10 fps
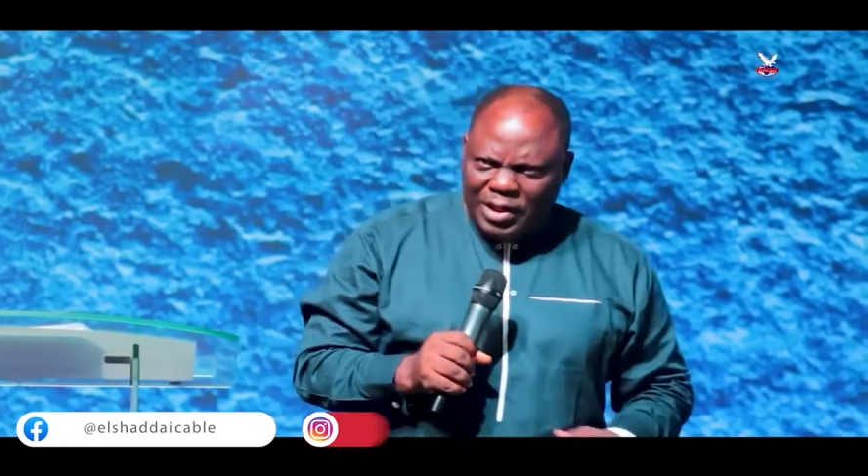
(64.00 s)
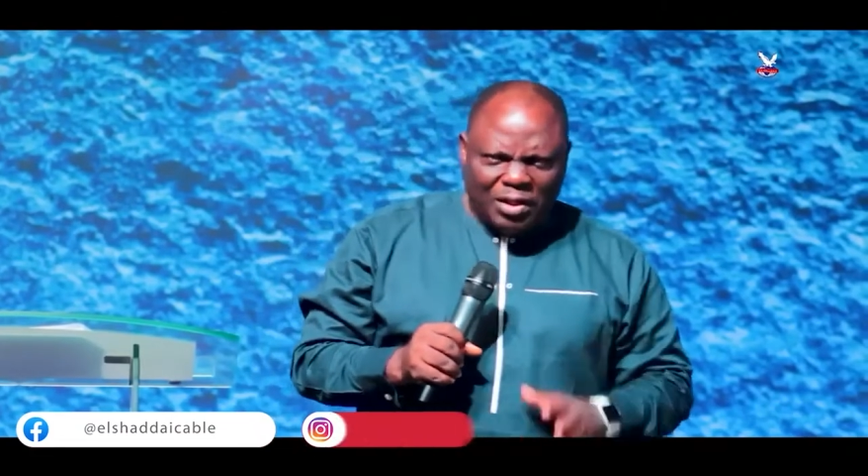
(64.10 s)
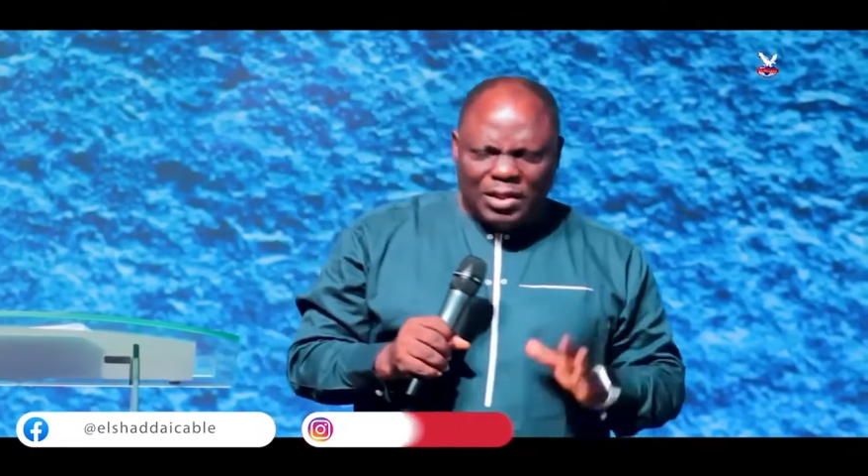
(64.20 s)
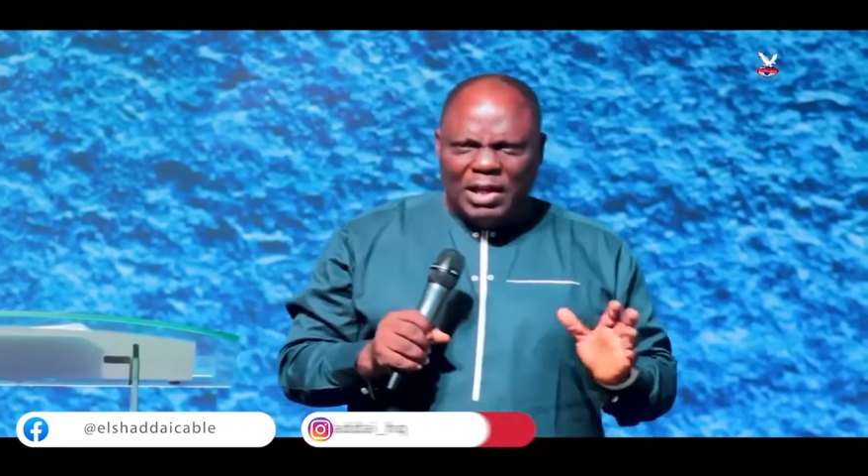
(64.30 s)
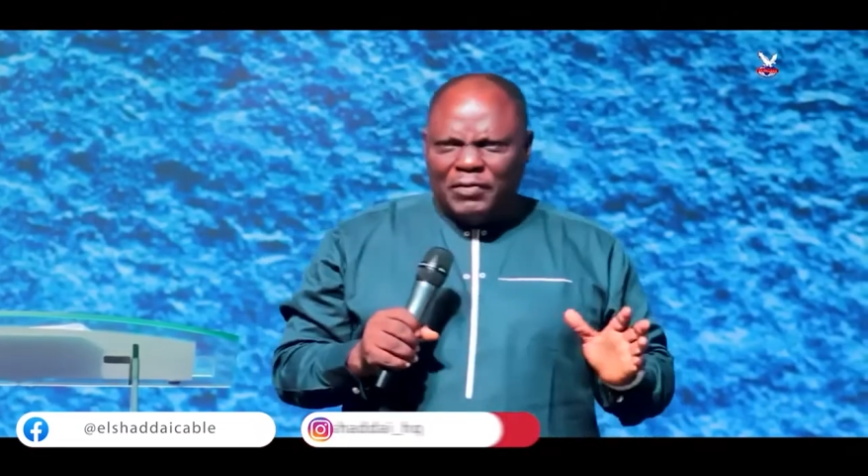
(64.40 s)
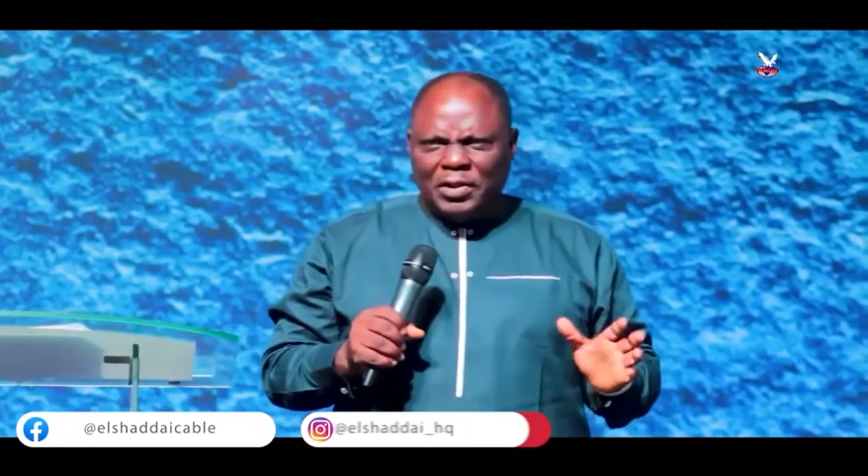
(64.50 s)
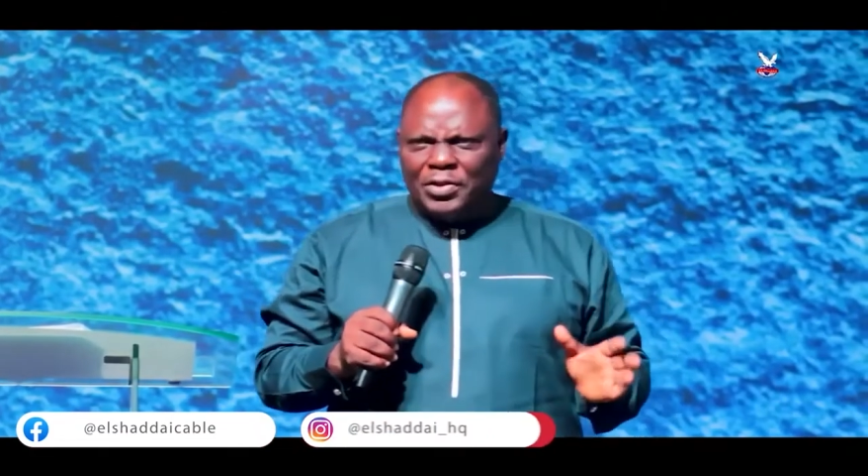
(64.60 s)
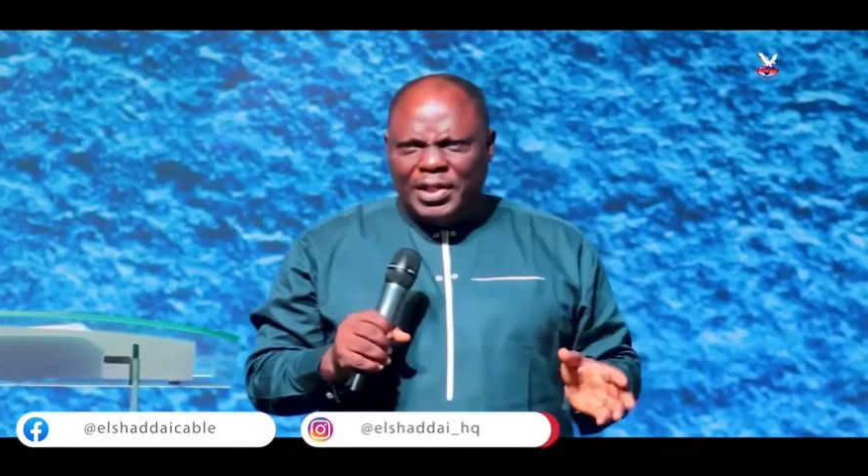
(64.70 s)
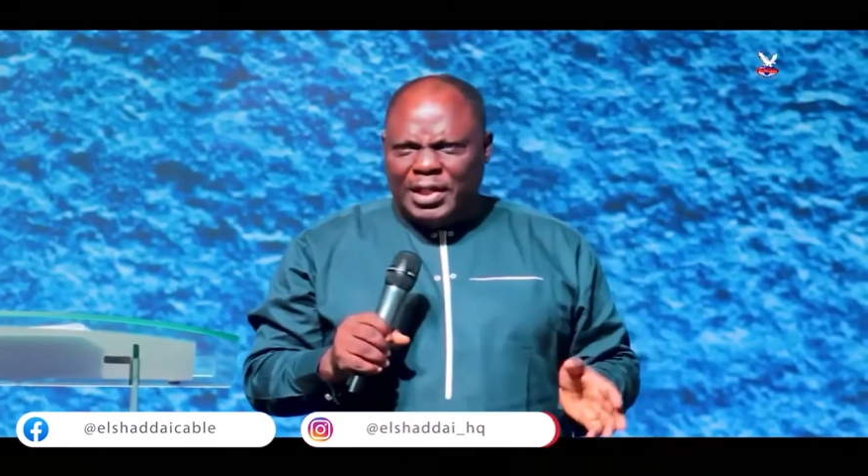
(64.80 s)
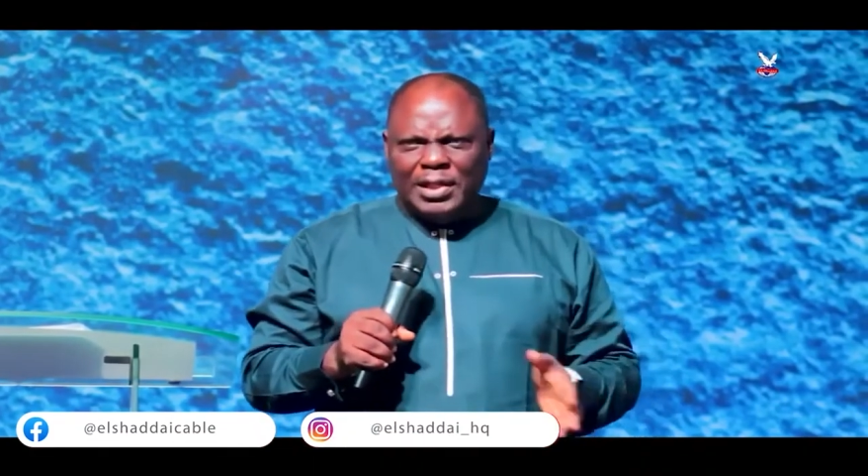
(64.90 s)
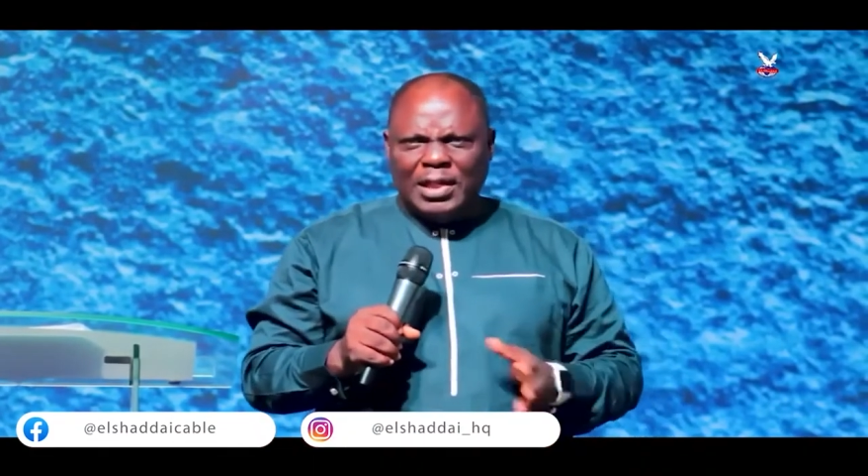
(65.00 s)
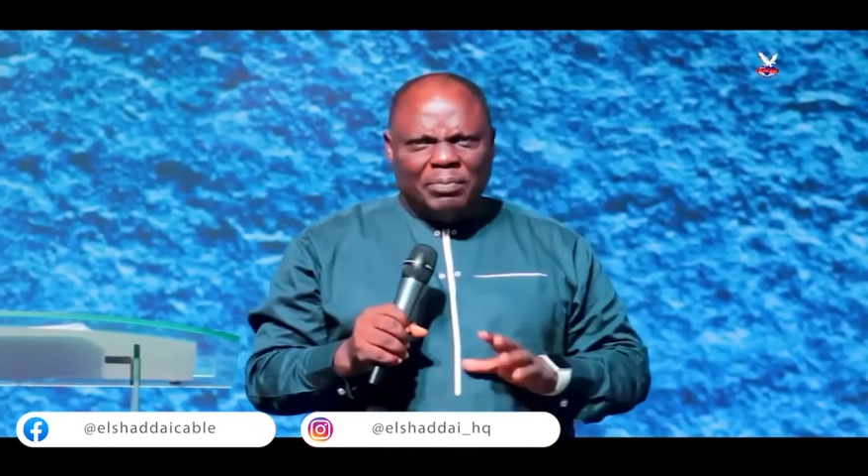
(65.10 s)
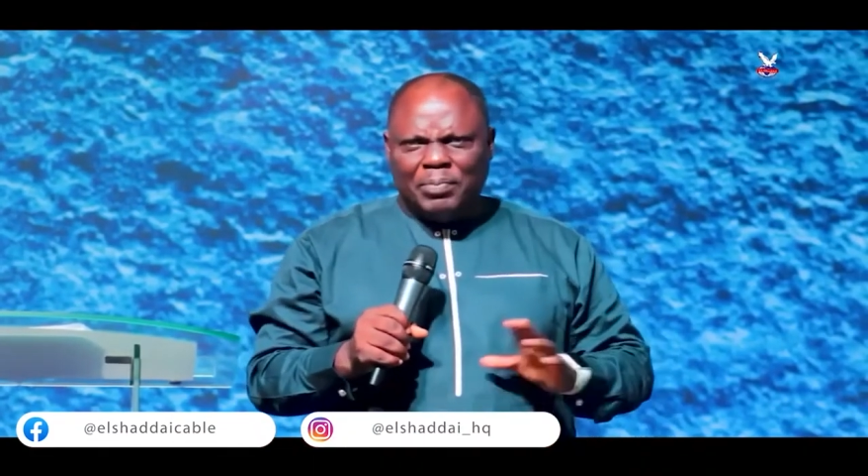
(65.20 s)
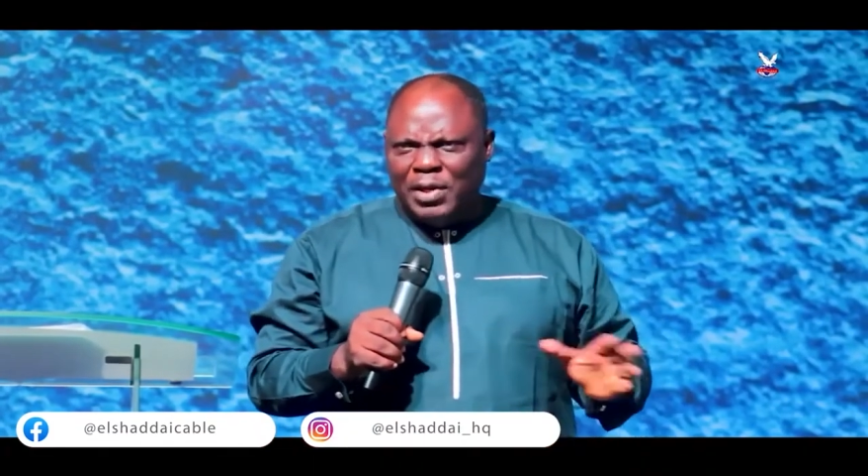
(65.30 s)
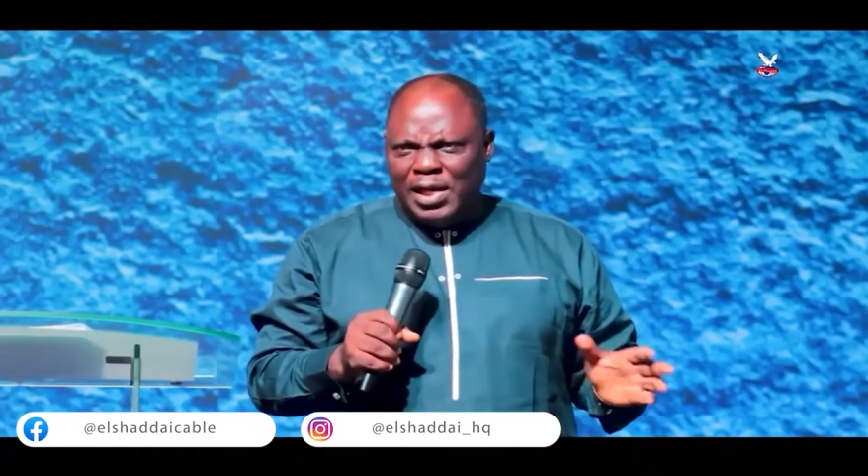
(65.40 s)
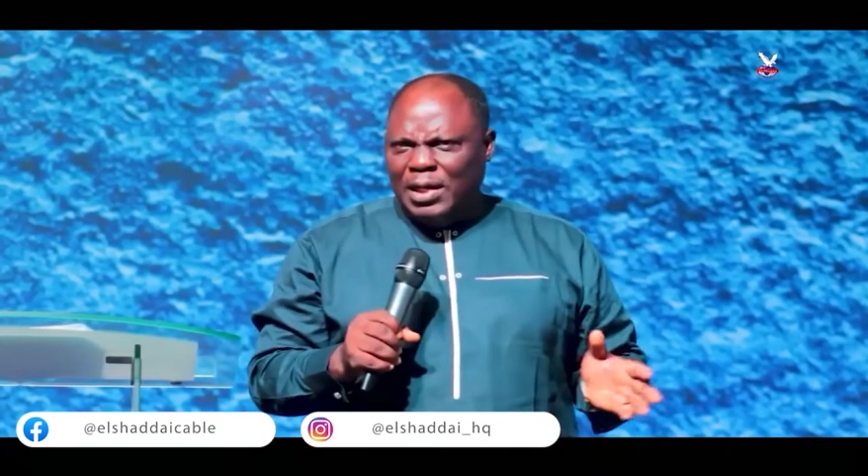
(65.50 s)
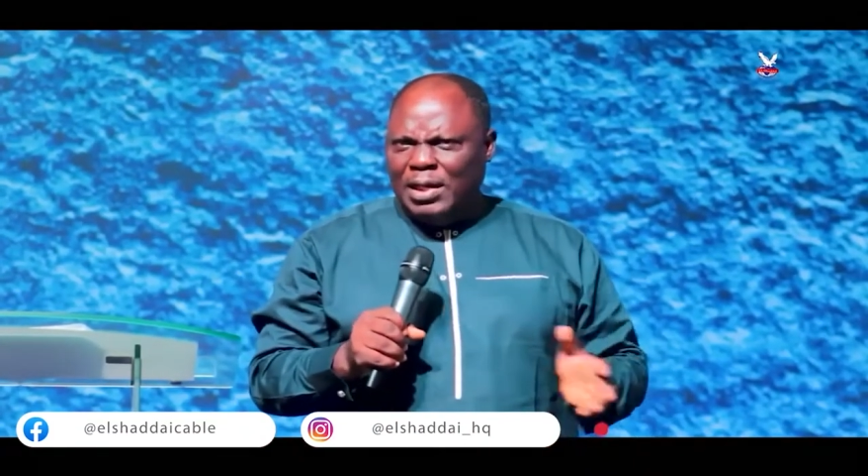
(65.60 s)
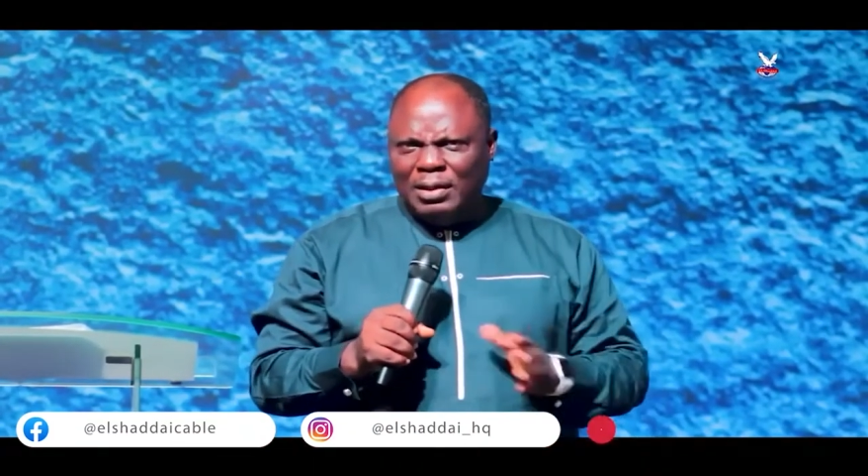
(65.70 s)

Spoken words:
And we're just there for 3 days and praying